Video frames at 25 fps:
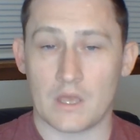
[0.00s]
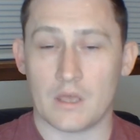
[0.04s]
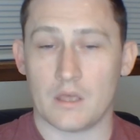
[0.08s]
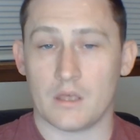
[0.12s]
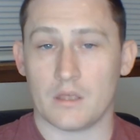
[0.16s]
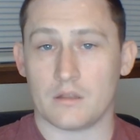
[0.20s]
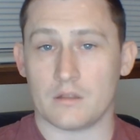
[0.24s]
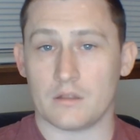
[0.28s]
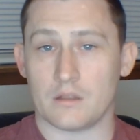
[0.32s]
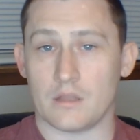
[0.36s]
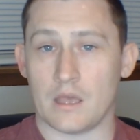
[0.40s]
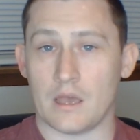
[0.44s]

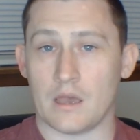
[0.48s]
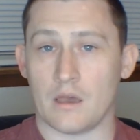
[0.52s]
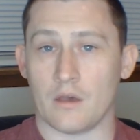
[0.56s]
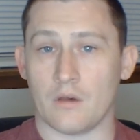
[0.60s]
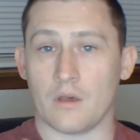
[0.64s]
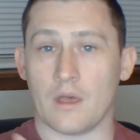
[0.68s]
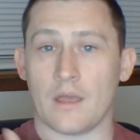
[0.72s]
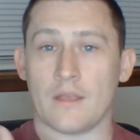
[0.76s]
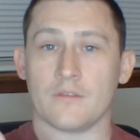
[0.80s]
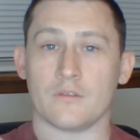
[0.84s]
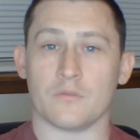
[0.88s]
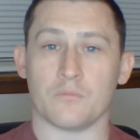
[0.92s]
Now,
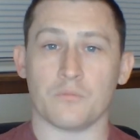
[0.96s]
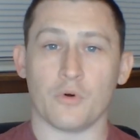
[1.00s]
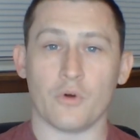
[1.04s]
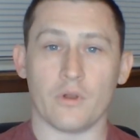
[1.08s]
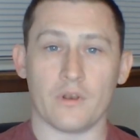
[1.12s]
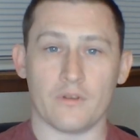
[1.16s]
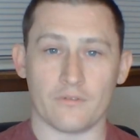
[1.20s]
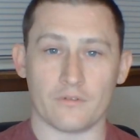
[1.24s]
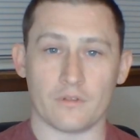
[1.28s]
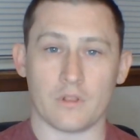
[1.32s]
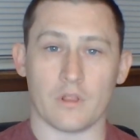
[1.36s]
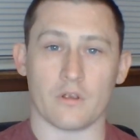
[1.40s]
as a
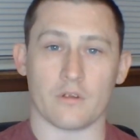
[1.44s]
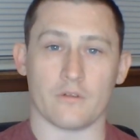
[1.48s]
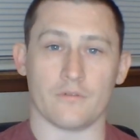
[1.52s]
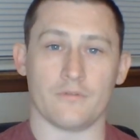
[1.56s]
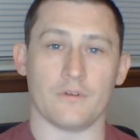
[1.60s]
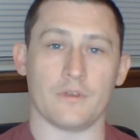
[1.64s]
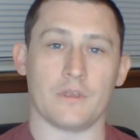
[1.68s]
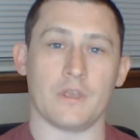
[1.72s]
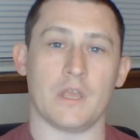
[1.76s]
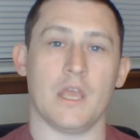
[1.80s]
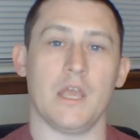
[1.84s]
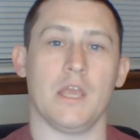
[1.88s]
point of
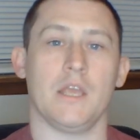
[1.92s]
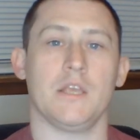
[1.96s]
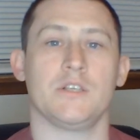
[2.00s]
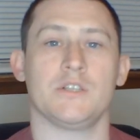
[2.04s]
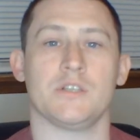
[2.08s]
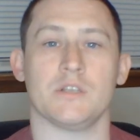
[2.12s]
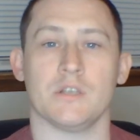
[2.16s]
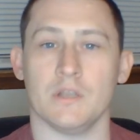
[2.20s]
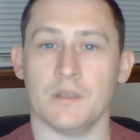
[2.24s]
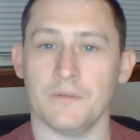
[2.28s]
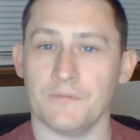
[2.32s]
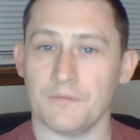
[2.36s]

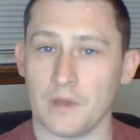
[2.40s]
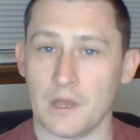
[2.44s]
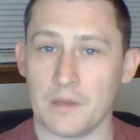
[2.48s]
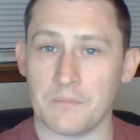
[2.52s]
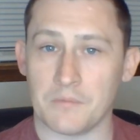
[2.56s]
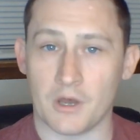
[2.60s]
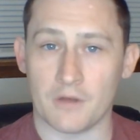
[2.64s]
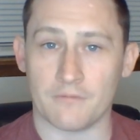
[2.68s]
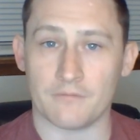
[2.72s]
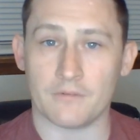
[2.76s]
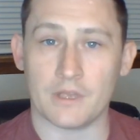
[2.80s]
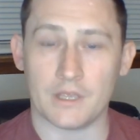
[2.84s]
clarification, if I'm
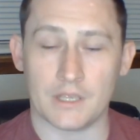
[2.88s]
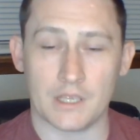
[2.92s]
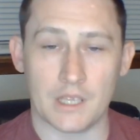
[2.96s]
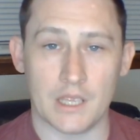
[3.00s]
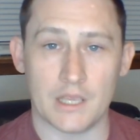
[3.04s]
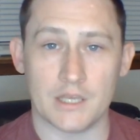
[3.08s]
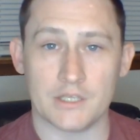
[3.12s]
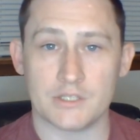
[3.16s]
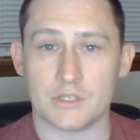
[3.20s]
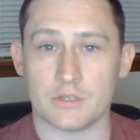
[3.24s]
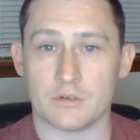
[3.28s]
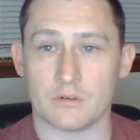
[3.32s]
on
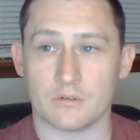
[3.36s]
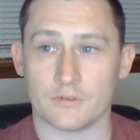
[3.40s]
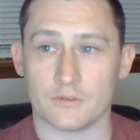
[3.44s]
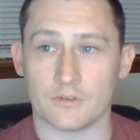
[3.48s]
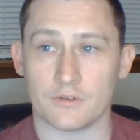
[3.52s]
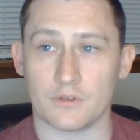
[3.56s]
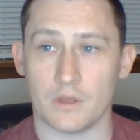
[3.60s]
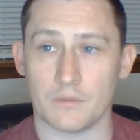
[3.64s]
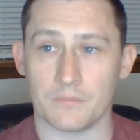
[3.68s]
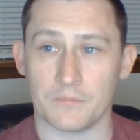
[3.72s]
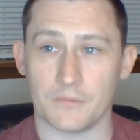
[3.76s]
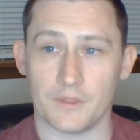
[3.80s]
vacation or
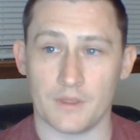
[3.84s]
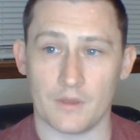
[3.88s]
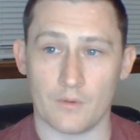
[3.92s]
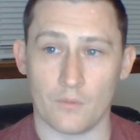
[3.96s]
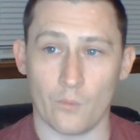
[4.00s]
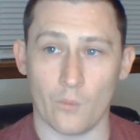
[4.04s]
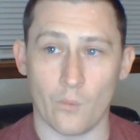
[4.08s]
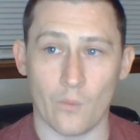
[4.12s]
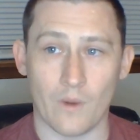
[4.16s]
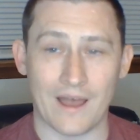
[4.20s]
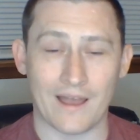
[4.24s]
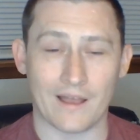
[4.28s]

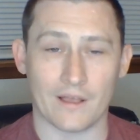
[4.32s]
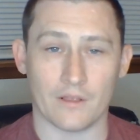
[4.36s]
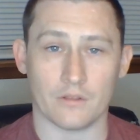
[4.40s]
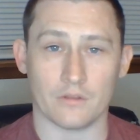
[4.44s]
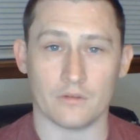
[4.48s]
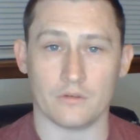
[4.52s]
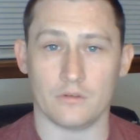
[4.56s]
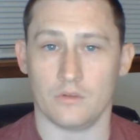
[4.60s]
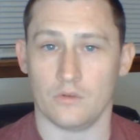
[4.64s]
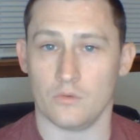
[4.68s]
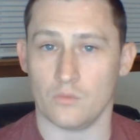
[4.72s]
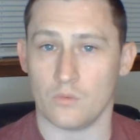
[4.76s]
something while
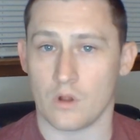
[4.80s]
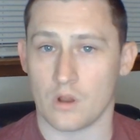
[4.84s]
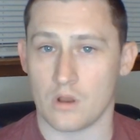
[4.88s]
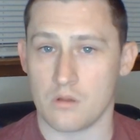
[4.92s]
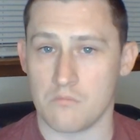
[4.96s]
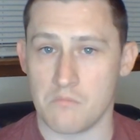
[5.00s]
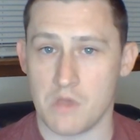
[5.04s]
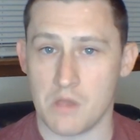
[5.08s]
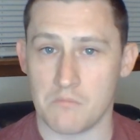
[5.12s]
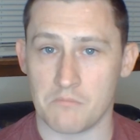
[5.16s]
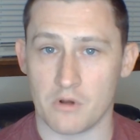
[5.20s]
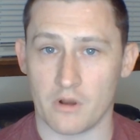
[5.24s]
you are a
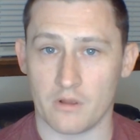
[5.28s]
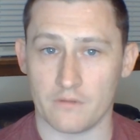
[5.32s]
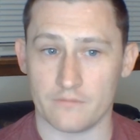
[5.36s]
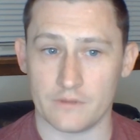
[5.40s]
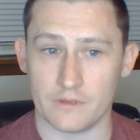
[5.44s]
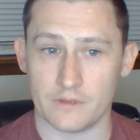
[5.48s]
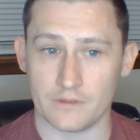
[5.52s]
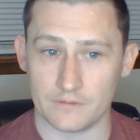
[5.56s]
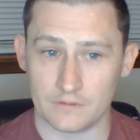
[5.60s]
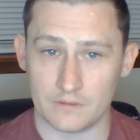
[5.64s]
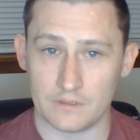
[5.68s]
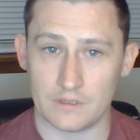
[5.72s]
member of
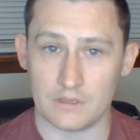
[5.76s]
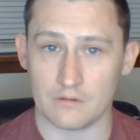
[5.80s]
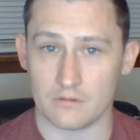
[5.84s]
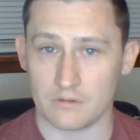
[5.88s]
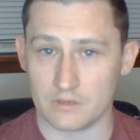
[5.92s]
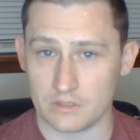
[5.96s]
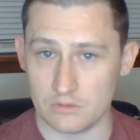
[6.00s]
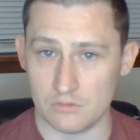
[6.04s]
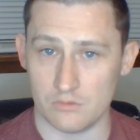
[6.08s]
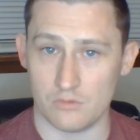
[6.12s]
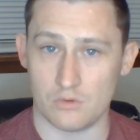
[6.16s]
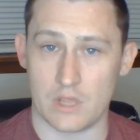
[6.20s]
this tier
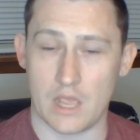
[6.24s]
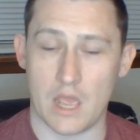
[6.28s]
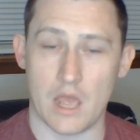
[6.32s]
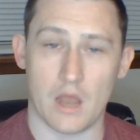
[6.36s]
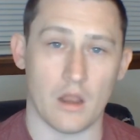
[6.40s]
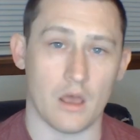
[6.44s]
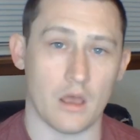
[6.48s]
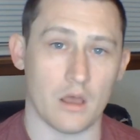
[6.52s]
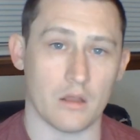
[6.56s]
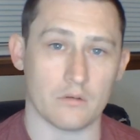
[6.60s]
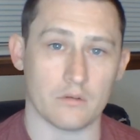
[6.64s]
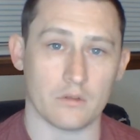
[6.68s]
and you
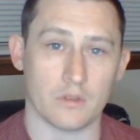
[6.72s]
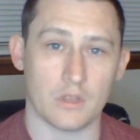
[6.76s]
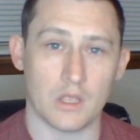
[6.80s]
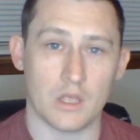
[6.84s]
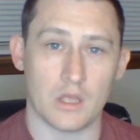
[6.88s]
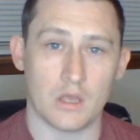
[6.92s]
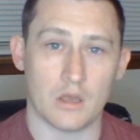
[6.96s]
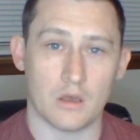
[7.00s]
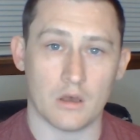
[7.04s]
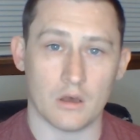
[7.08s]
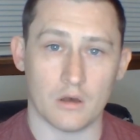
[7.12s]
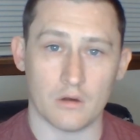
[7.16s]
cannot
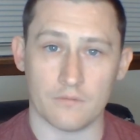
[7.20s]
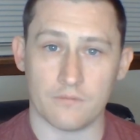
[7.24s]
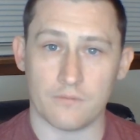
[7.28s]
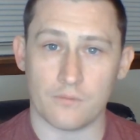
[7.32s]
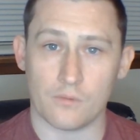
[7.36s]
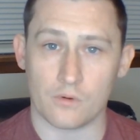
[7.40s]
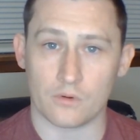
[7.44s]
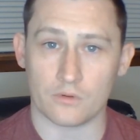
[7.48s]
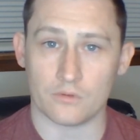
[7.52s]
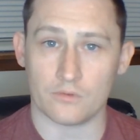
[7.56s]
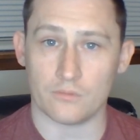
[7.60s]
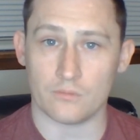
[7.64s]

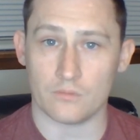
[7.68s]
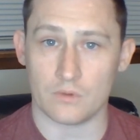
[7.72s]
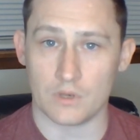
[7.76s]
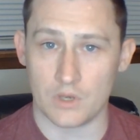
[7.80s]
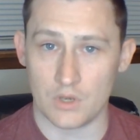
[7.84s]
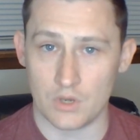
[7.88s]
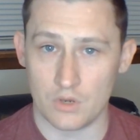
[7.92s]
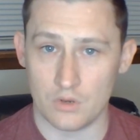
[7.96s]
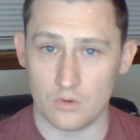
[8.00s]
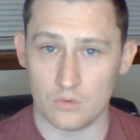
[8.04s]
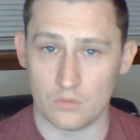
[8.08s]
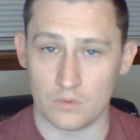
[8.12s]
afford to
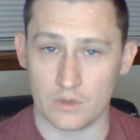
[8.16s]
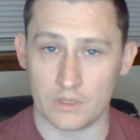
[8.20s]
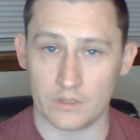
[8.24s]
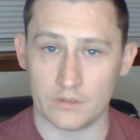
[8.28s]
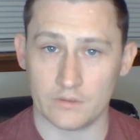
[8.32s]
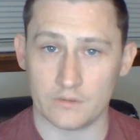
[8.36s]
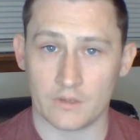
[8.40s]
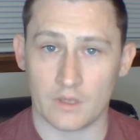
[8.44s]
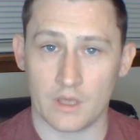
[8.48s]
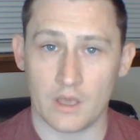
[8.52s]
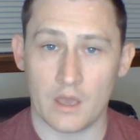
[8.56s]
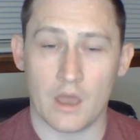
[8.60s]
renew
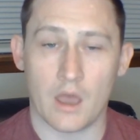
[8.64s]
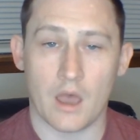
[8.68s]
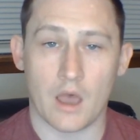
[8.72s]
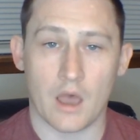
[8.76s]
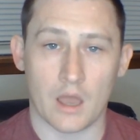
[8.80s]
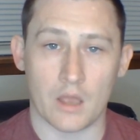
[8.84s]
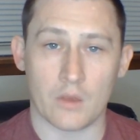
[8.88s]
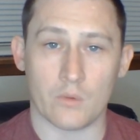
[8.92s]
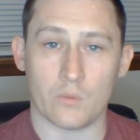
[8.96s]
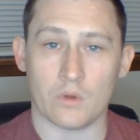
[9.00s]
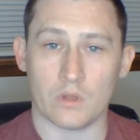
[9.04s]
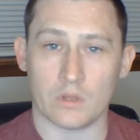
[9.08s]
it,
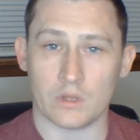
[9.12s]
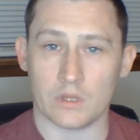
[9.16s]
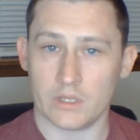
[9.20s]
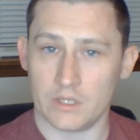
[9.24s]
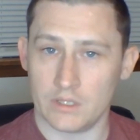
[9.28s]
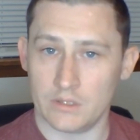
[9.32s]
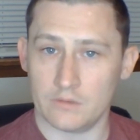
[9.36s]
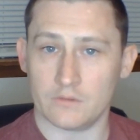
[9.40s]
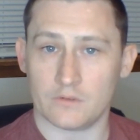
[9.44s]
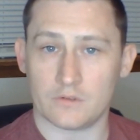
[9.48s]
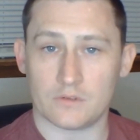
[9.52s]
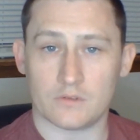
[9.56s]
I will
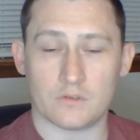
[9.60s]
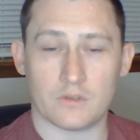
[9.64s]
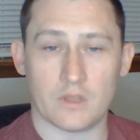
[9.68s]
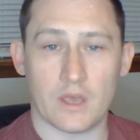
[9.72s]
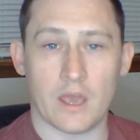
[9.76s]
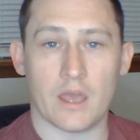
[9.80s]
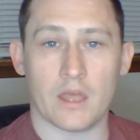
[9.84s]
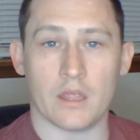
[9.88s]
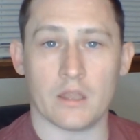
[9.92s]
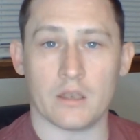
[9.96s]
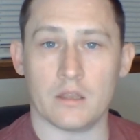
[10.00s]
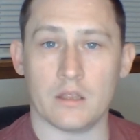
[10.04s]

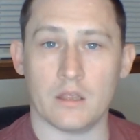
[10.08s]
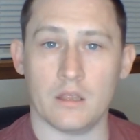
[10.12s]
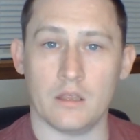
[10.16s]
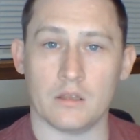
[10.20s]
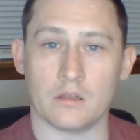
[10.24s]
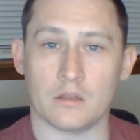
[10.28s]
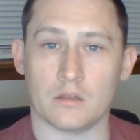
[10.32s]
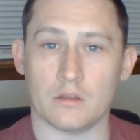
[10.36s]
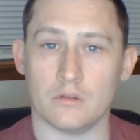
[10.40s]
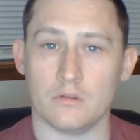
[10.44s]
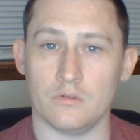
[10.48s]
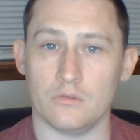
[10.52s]
instead
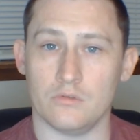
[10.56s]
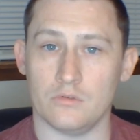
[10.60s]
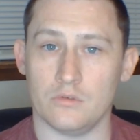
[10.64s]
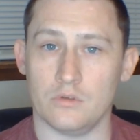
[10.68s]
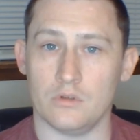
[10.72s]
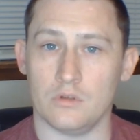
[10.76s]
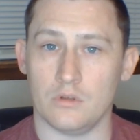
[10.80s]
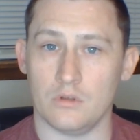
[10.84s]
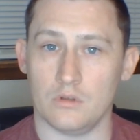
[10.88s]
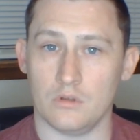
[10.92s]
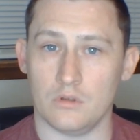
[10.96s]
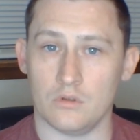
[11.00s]

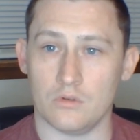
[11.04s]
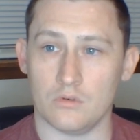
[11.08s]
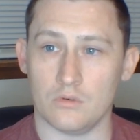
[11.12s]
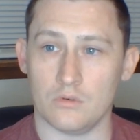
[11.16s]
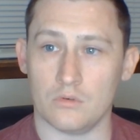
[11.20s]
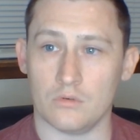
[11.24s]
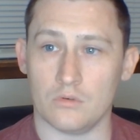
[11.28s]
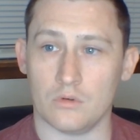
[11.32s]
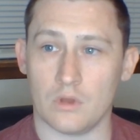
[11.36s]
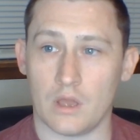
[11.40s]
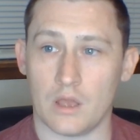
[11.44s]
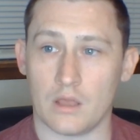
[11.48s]
include
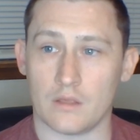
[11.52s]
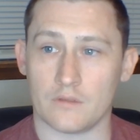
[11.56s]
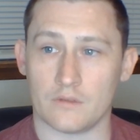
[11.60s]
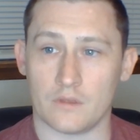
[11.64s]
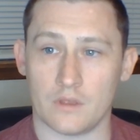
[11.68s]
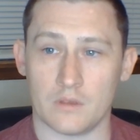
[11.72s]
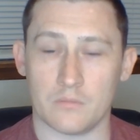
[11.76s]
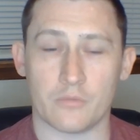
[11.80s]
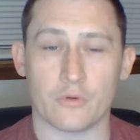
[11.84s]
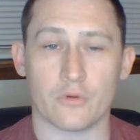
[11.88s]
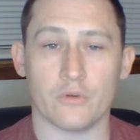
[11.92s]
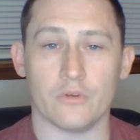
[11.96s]
you as
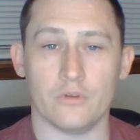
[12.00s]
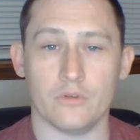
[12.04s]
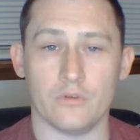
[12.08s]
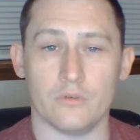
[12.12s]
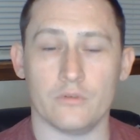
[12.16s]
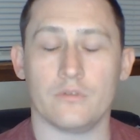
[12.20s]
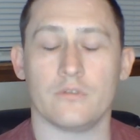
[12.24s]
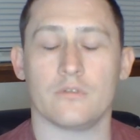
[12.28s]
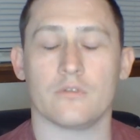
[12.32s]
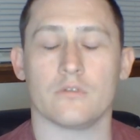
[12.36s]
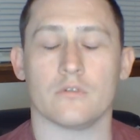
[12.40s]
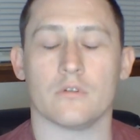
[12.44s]
a
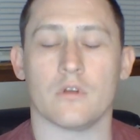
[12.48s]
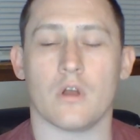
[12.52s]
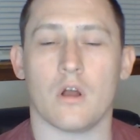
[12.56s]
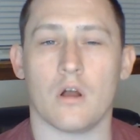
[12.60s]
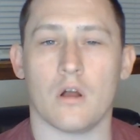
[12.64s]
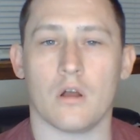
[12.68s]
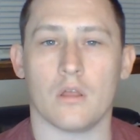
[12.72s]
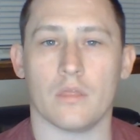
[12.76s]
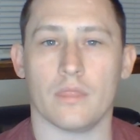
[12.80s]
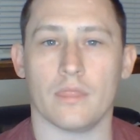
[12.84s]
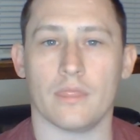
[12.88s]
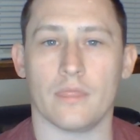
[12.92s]
producer
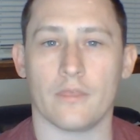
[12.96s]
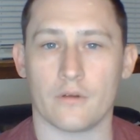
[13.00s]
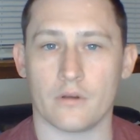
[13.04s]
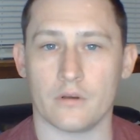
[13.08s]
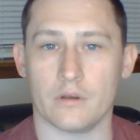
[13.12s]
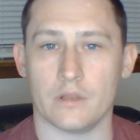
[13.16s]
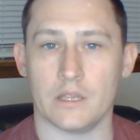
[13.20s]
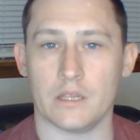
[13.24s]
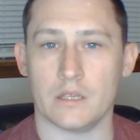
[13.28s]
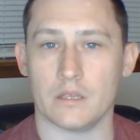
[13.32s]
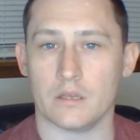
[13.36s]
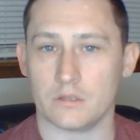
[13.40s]
on
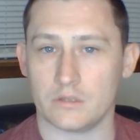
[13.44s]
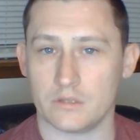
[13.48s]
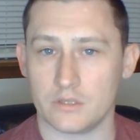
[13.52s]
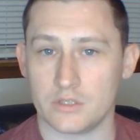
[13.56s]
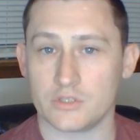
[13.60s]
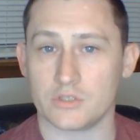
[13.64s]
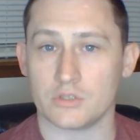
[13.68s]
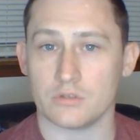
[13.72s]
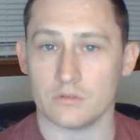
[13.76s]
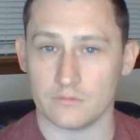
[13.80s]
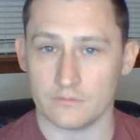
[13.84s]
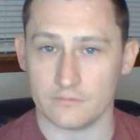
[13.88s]
30
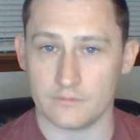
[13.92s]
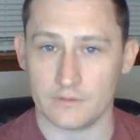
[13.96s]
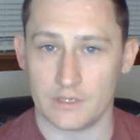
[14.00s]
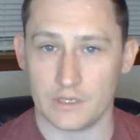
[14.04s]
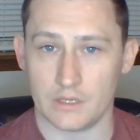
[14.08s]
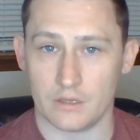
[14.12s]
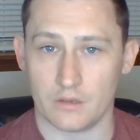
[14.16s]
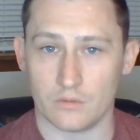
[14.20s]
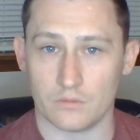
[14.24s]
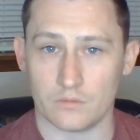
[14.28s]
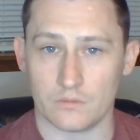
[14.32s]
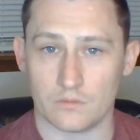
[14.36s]
additional
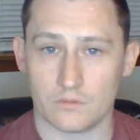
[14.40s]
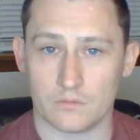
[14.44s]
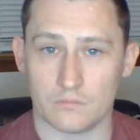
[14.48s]
videos.